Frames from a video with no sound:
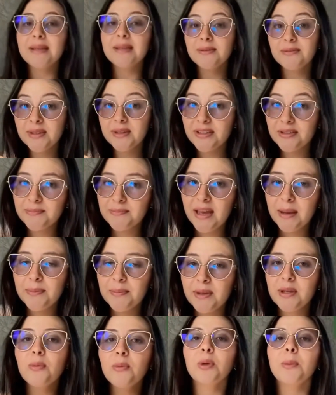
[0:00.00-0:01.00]
The first
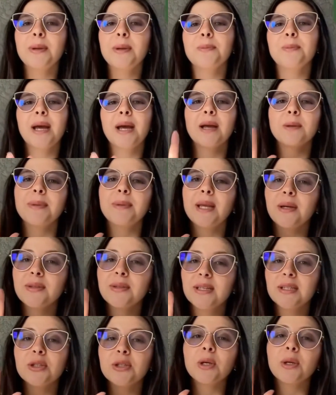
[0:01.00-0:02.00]
payment will be
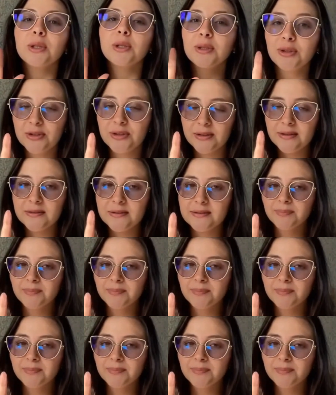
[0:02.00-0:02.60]
$5,000.